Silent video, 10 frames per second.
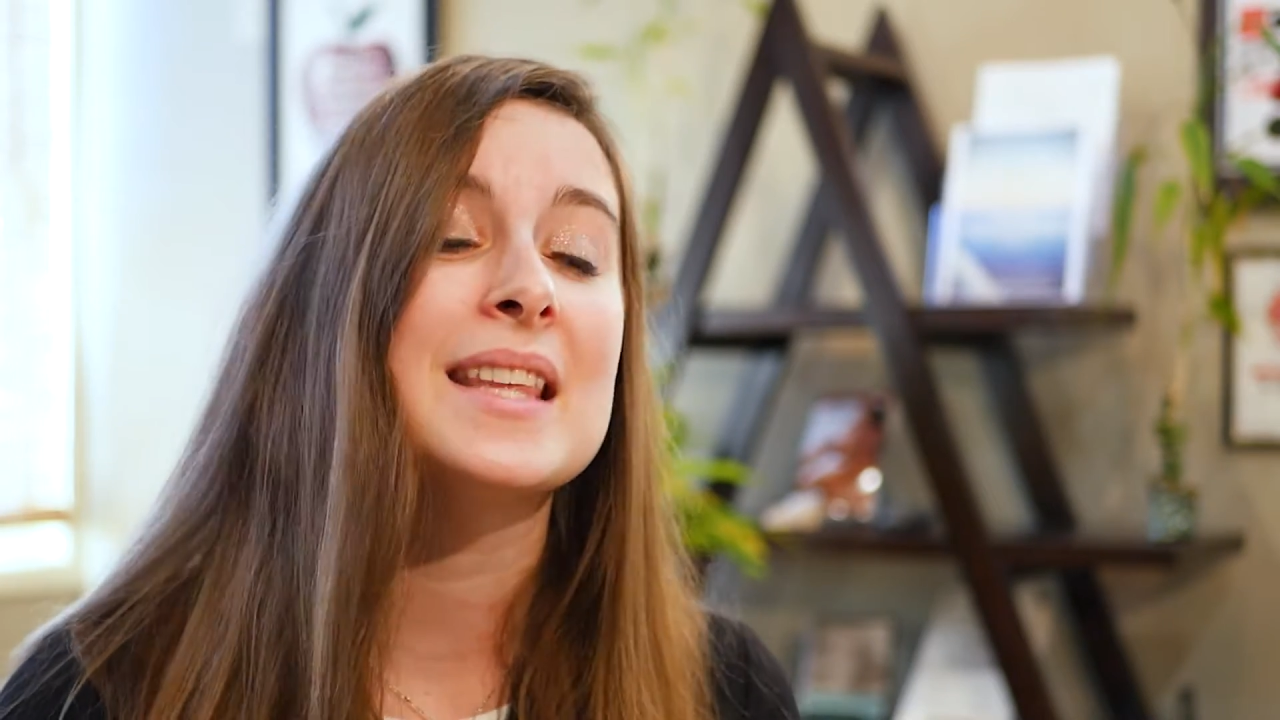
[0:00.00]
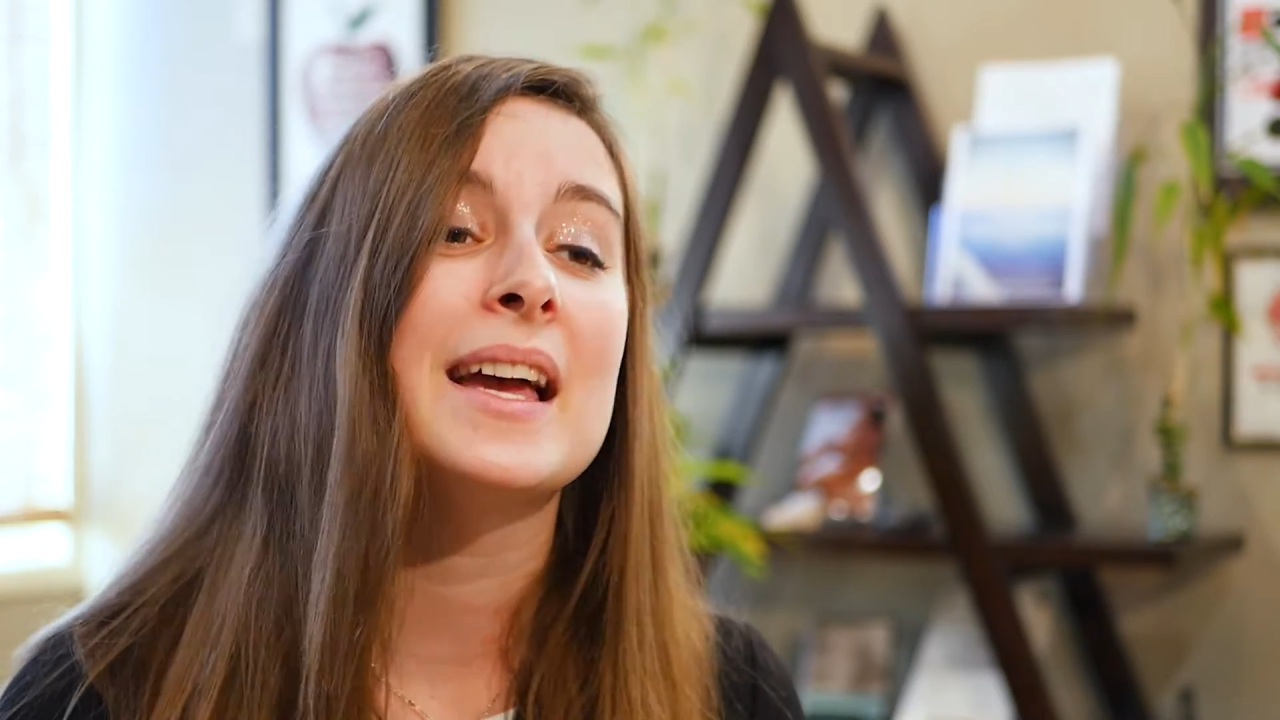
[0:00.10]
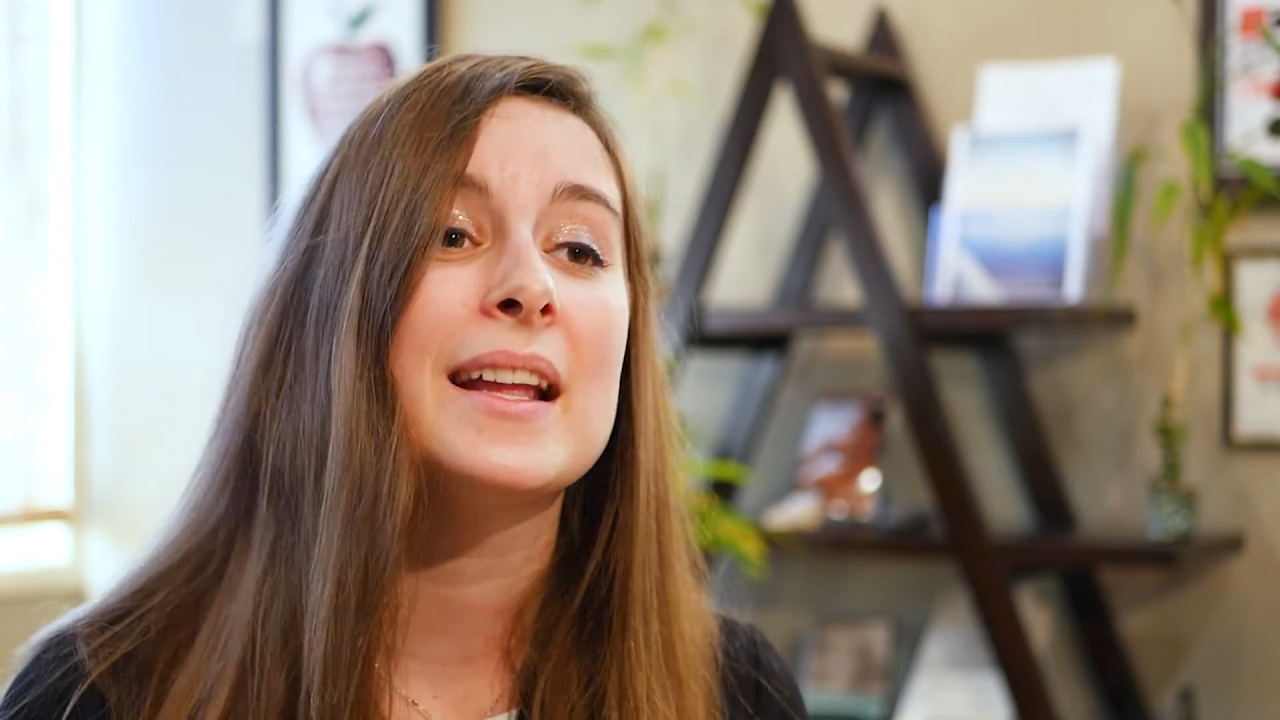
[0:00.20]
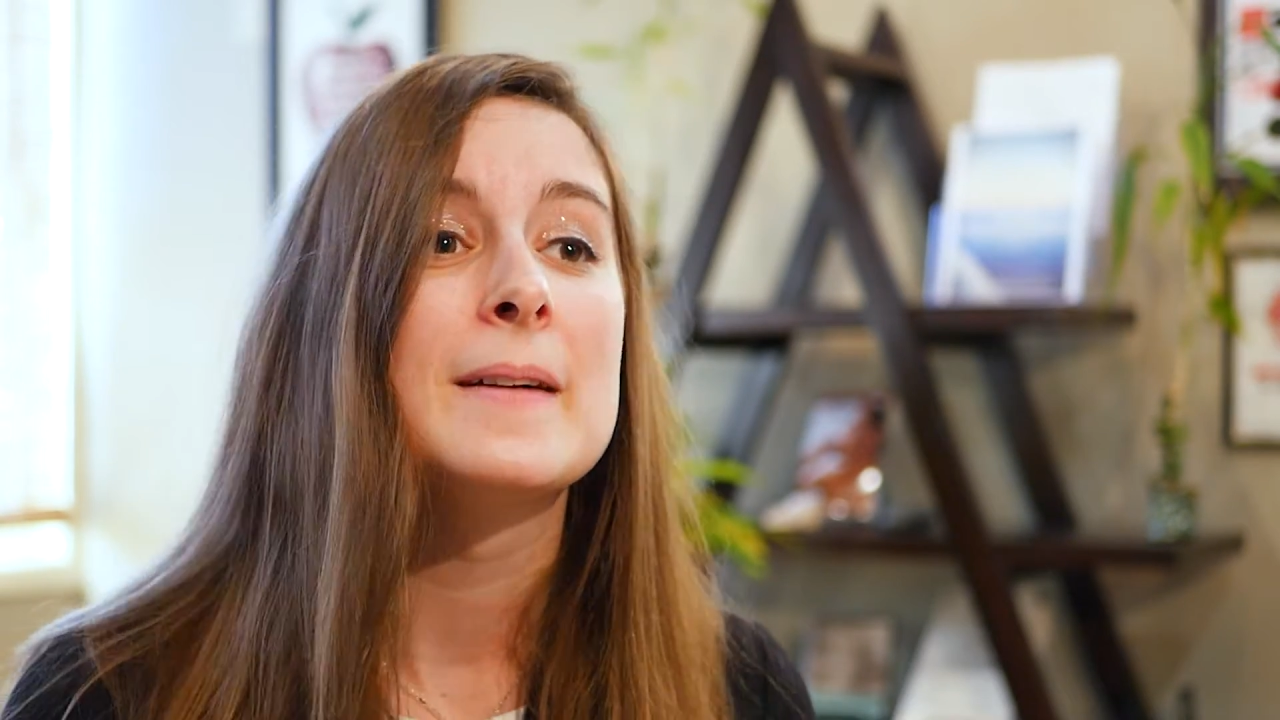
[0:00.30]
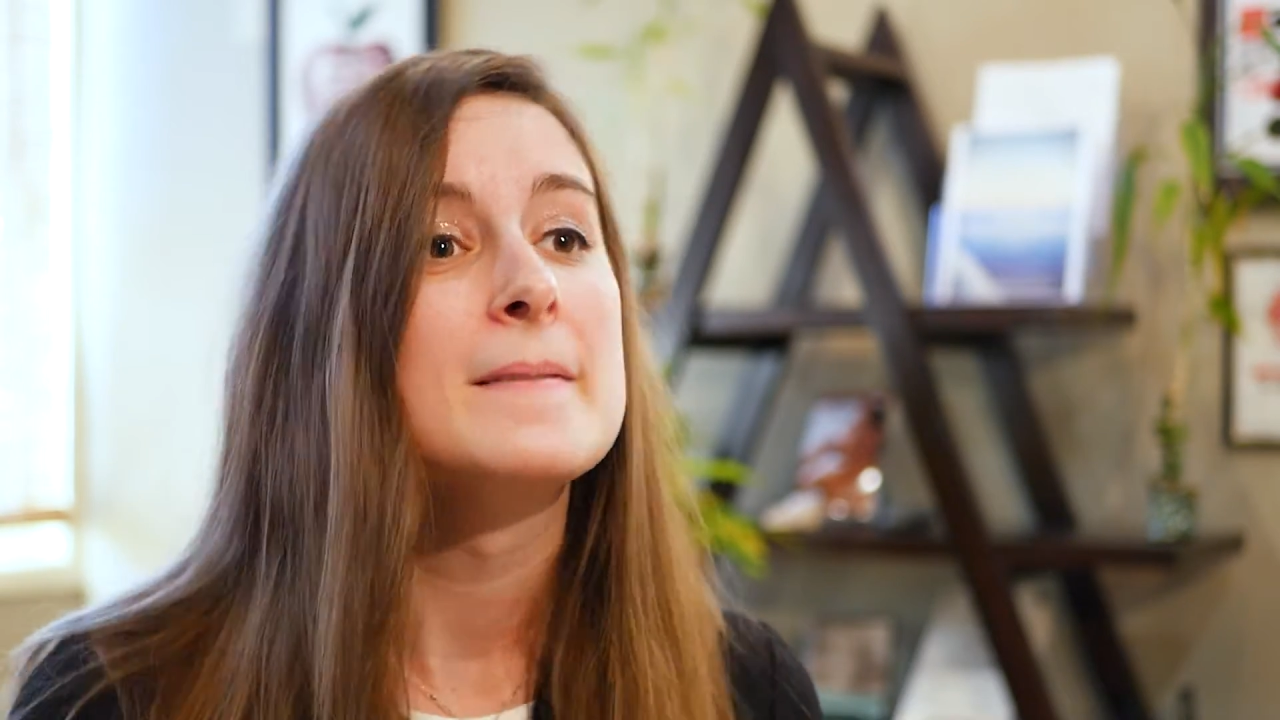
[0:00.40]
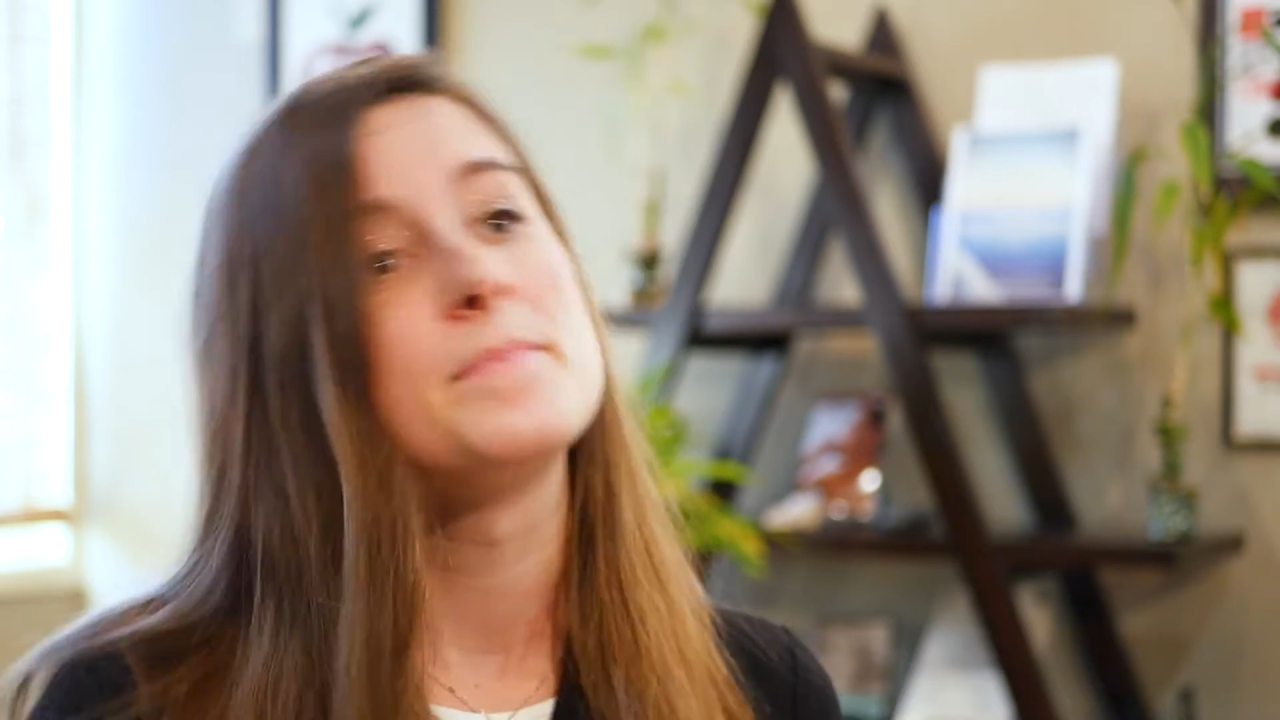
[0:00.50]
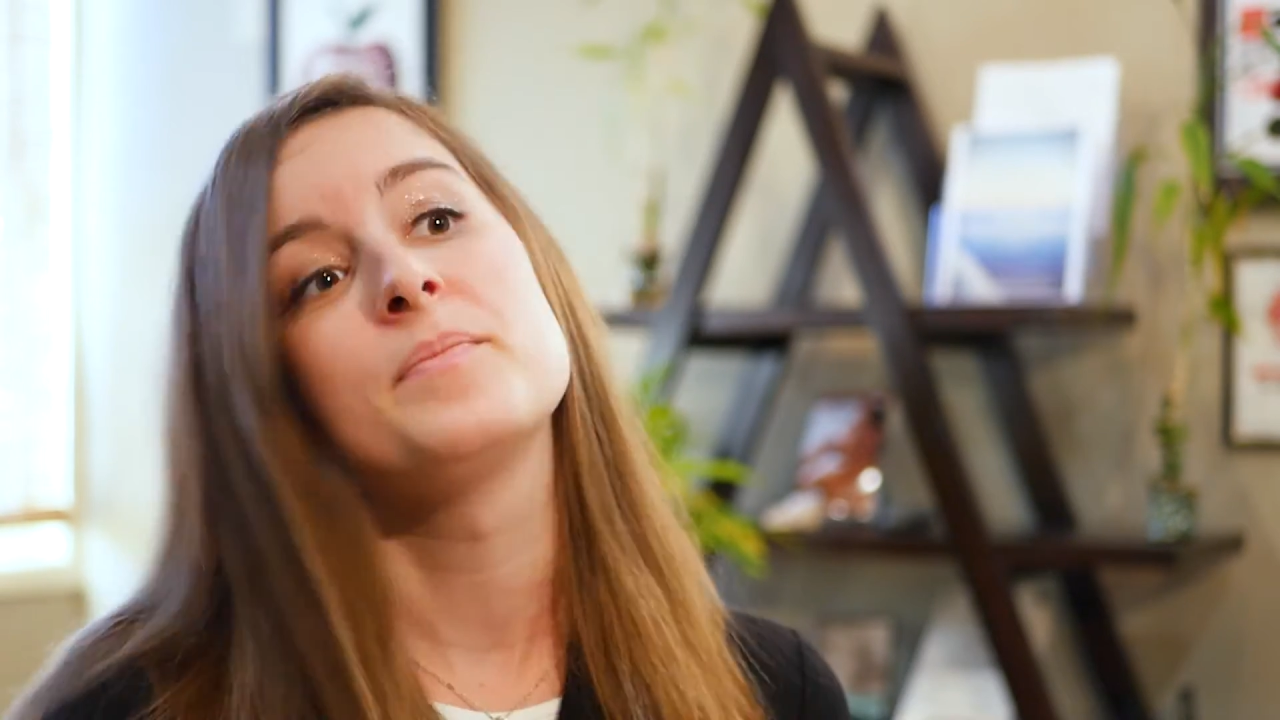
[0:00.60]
it's like,